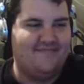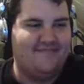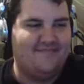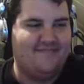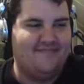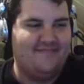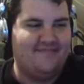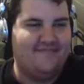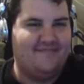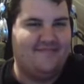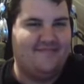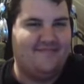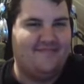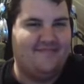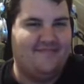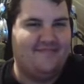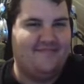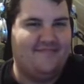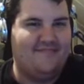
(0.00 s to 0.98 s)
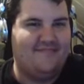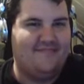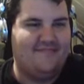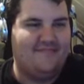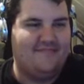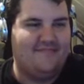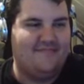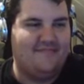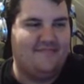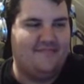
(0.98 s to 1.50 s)

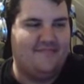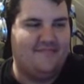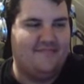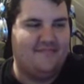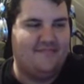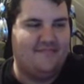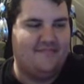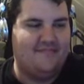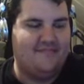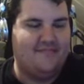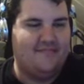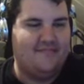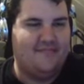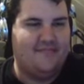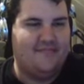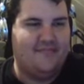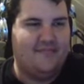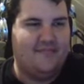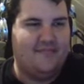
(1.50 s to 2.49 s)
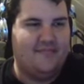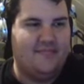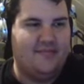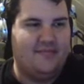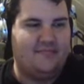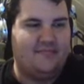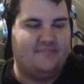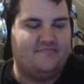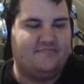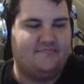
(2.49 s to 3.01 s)

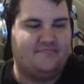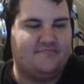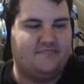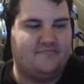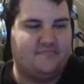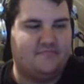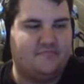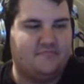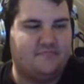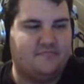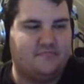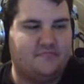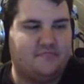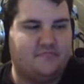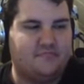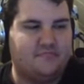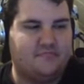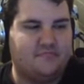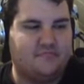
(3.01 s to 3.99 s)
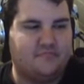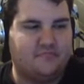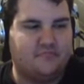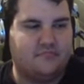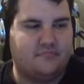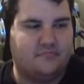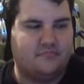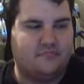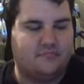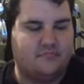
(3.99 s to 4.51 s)

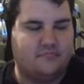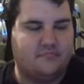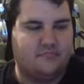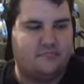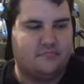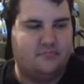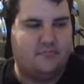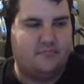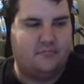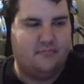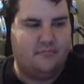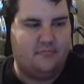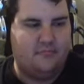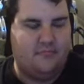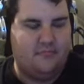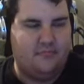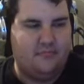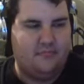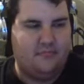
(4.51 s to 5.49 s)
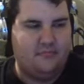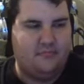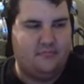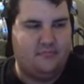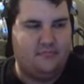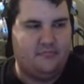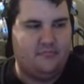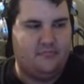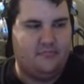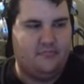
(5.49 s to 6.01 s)

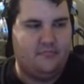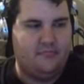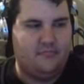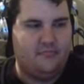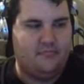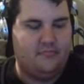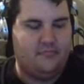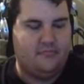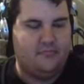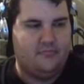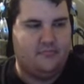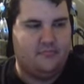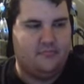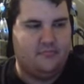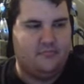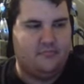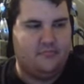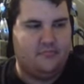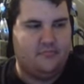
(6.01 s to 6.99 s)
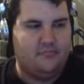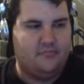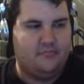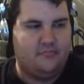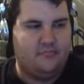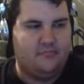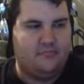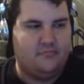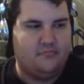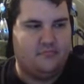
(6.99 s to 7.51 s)

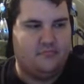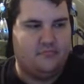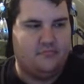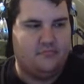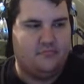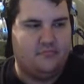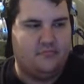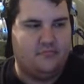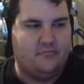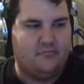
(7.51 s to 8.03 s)
(silent)